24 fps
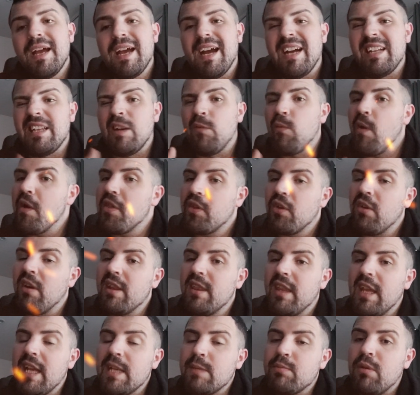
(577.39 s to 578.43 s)
and then whether or not I
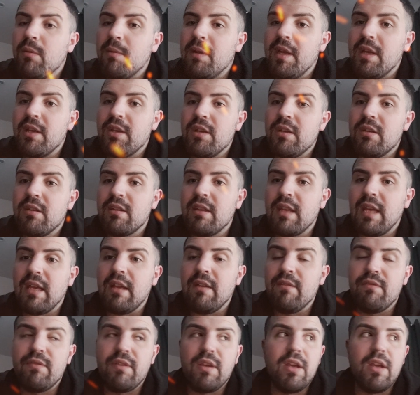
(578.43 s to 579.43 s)
think it's probably a good thing for